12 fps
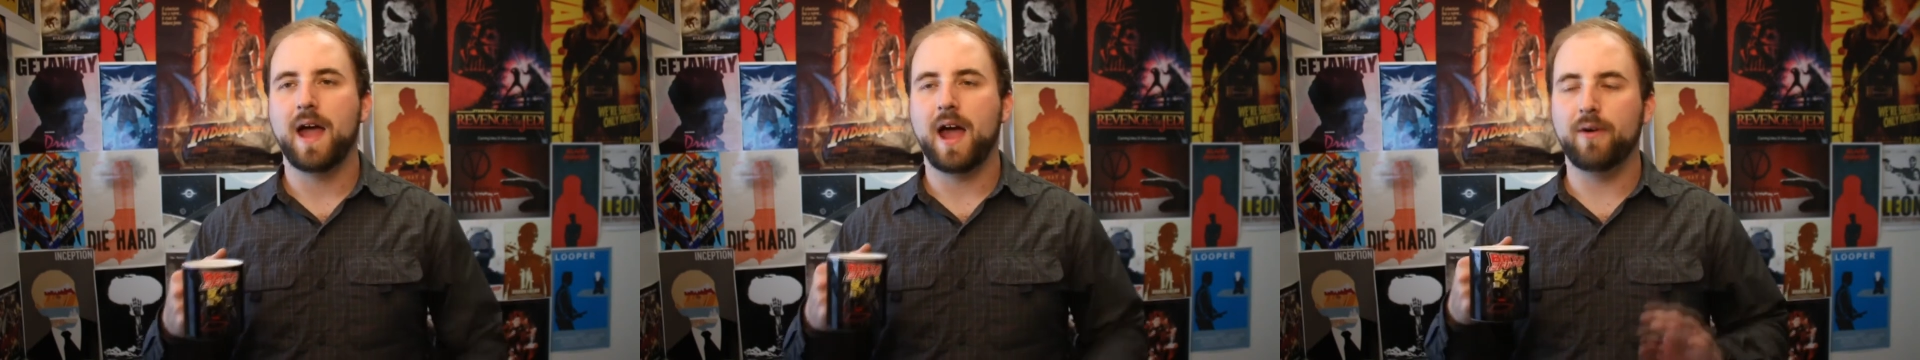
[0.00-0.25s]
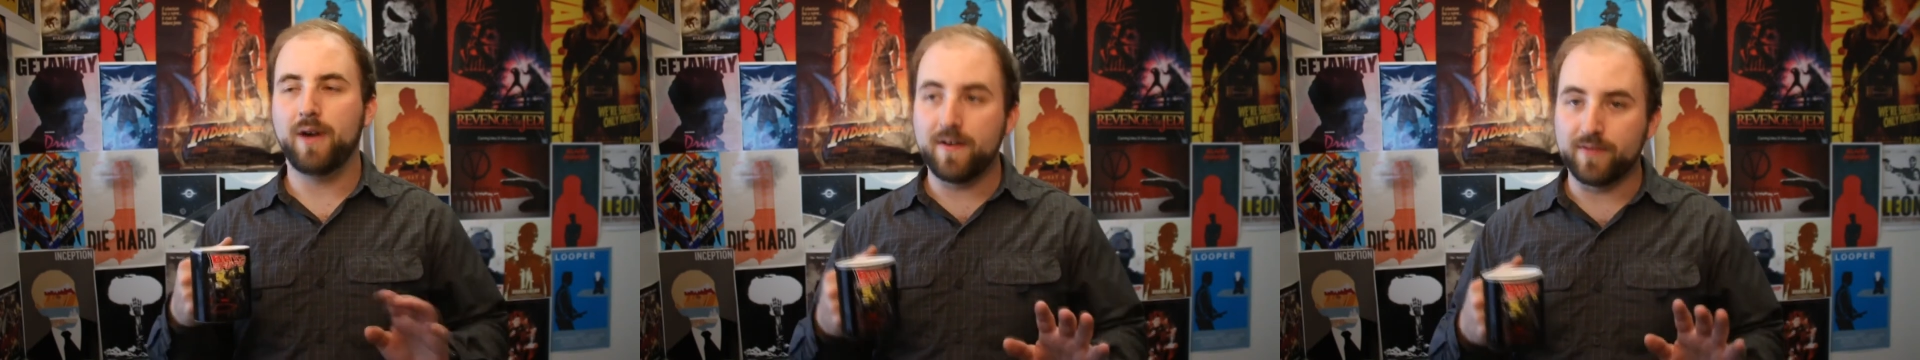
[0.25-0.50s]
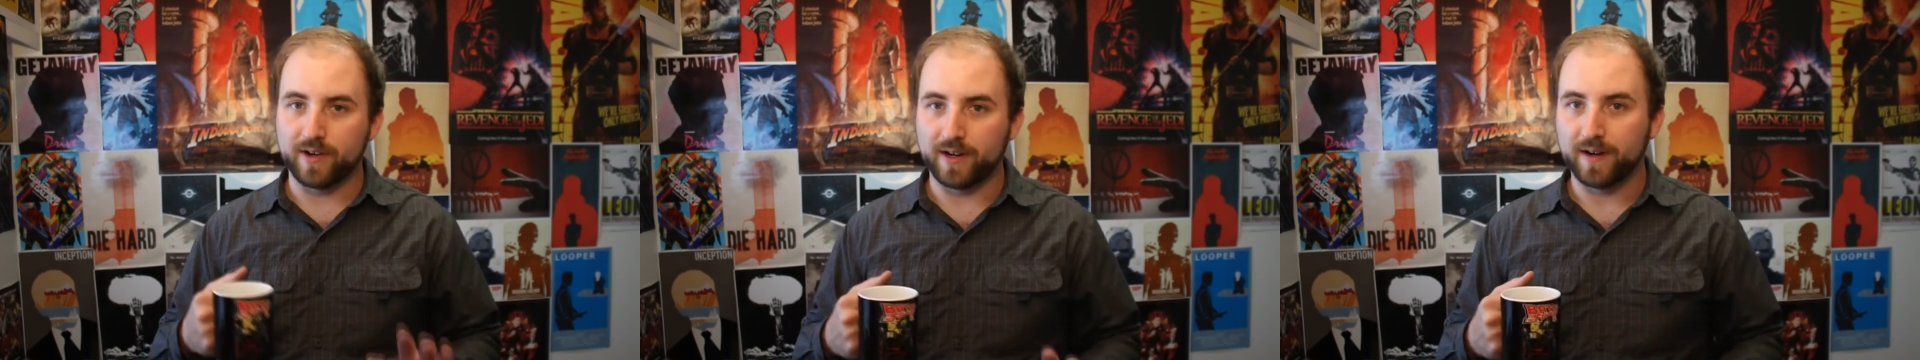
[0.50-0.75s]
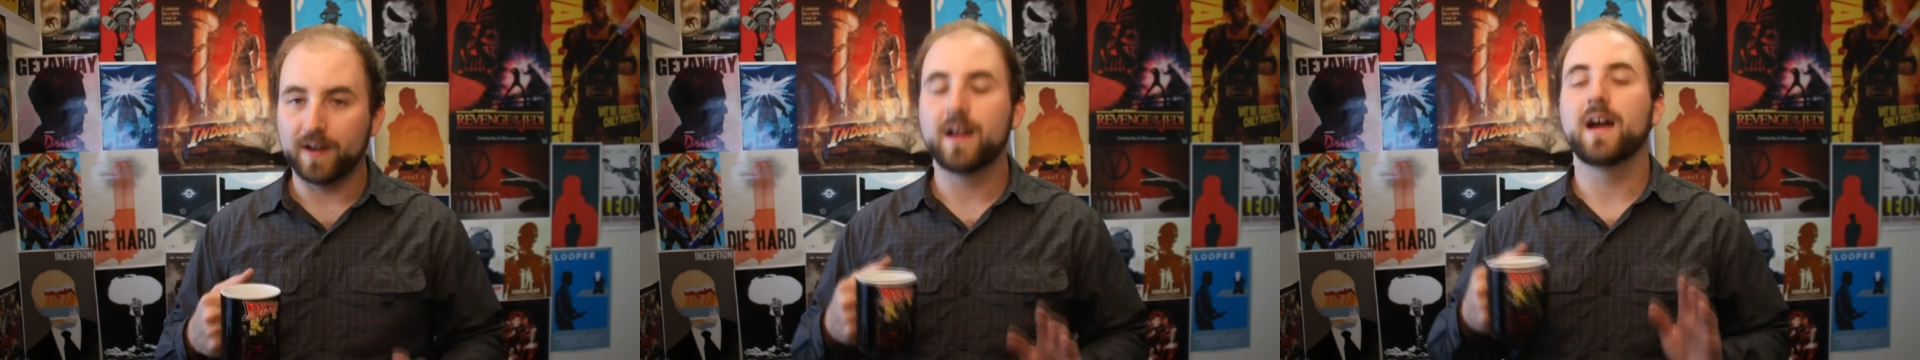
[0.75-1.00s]

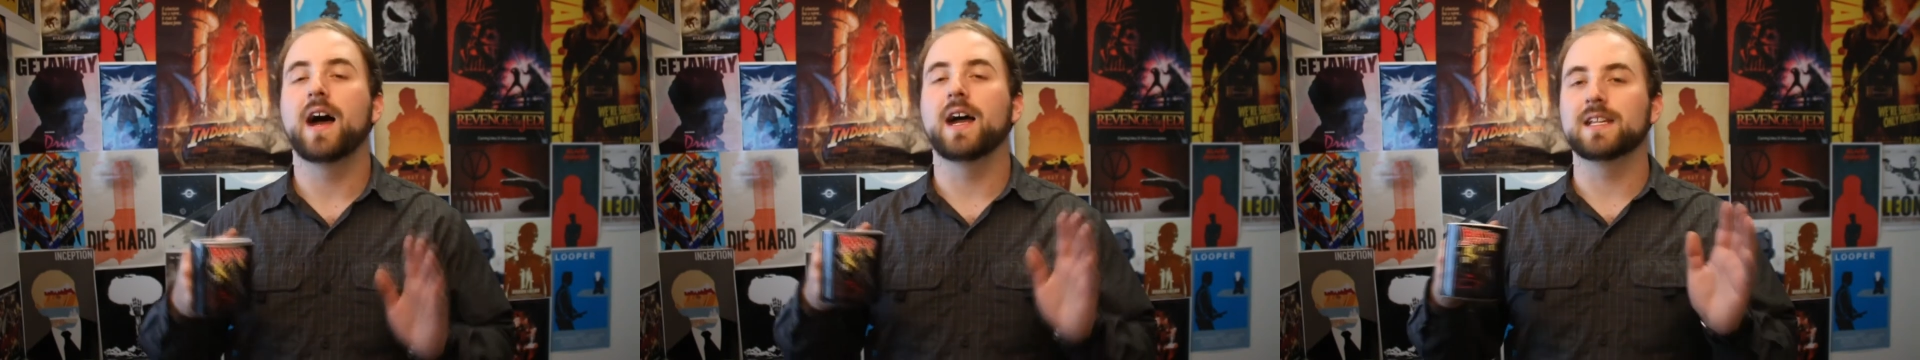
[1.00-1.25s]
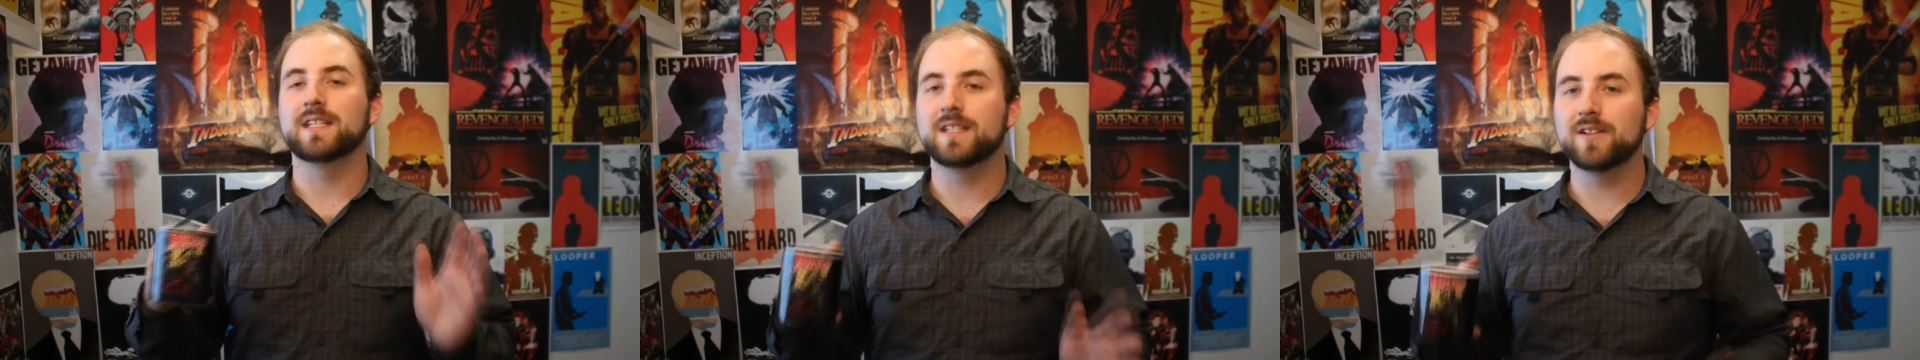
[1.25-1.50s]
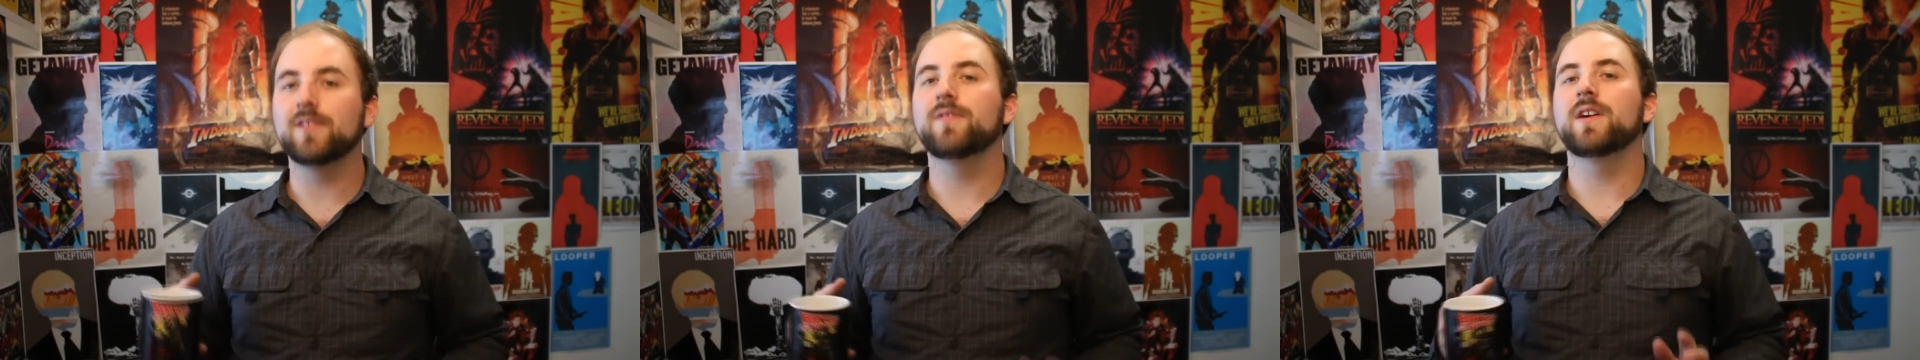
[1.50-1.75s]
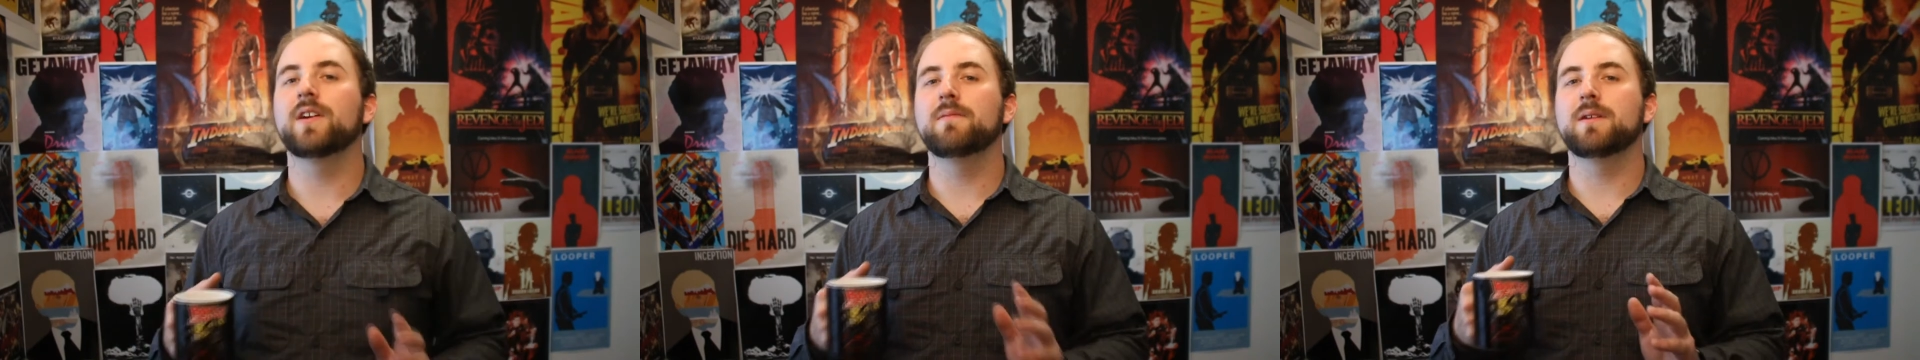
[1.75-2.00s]
However, I still very